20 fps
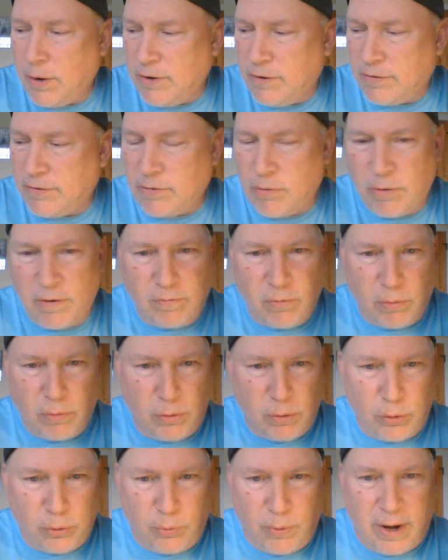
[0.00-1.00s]
I just sort of
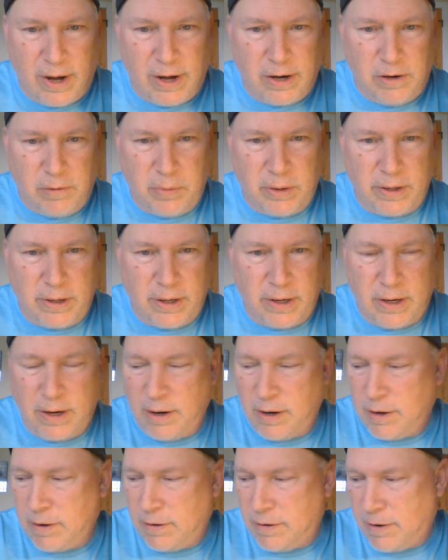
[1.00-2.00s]
rolled randomly,
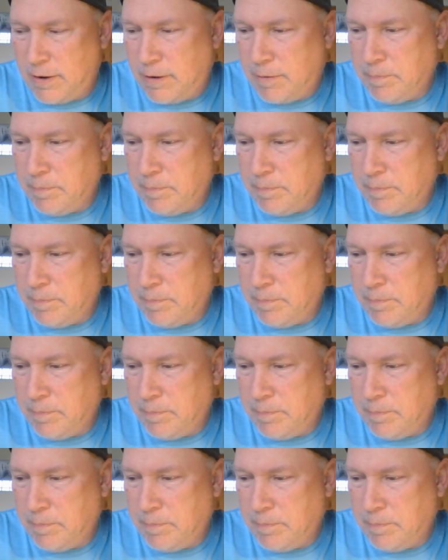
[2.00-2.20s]
and